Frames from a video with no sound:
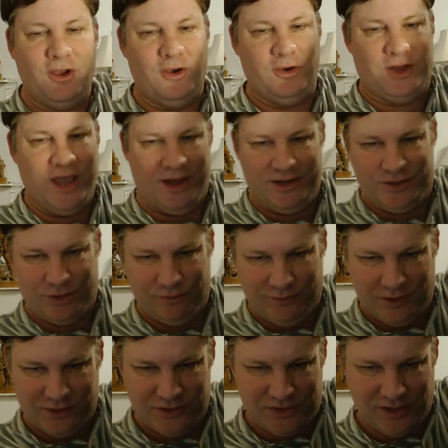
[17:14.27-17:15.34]
Okay, so if
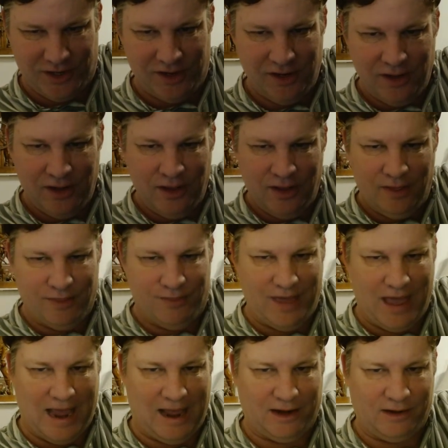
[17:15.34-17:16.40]
you can see
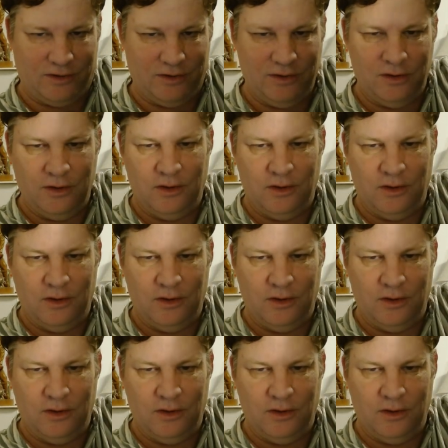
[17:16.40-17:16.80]
that,